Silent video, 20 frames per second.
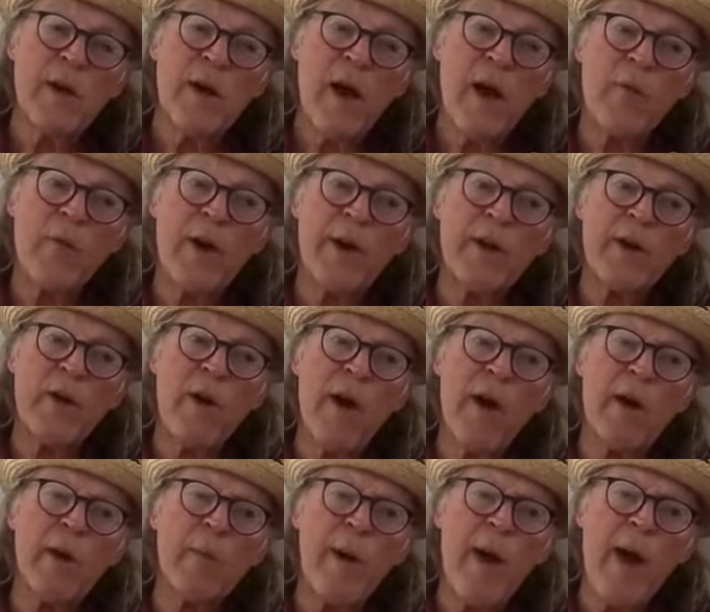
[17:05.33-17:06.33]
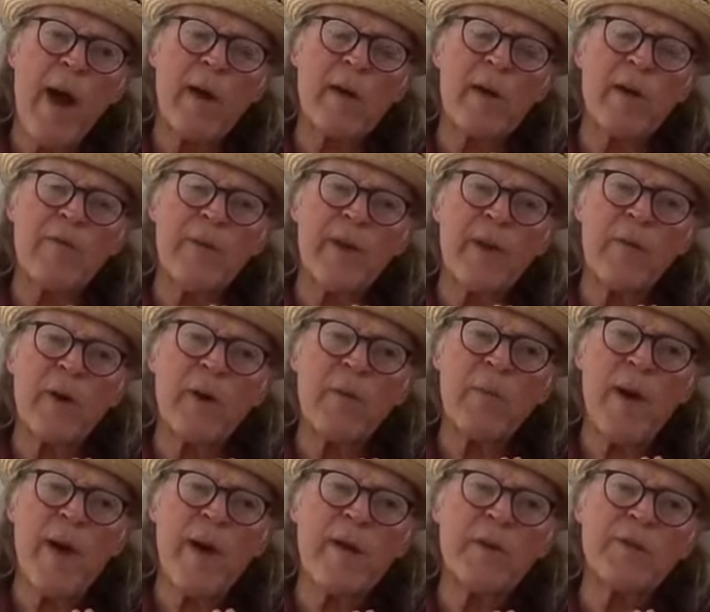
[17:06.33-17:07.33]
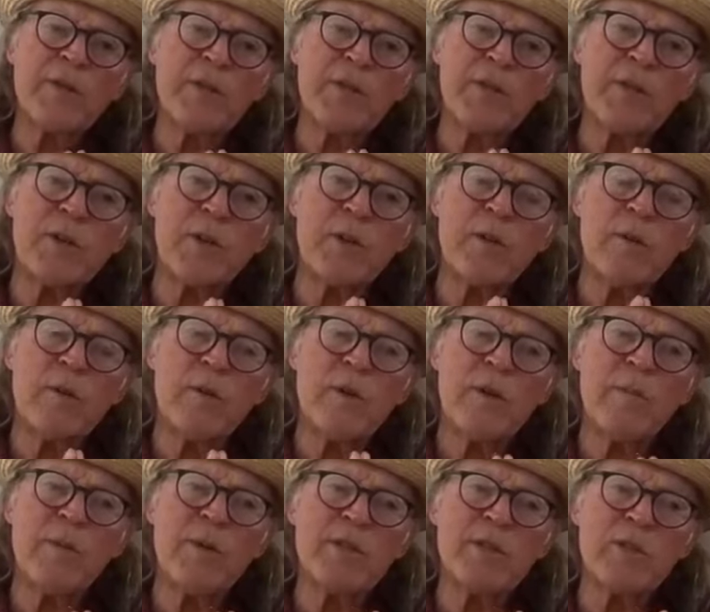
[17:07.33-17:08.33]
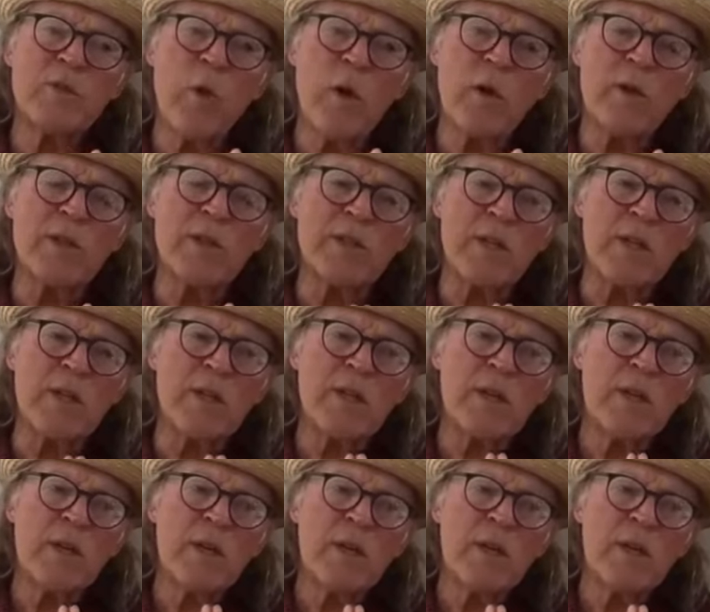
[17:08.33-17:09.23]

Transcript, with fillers: I read her autobiography written by her sister, uh, Mrs. Wilkinson.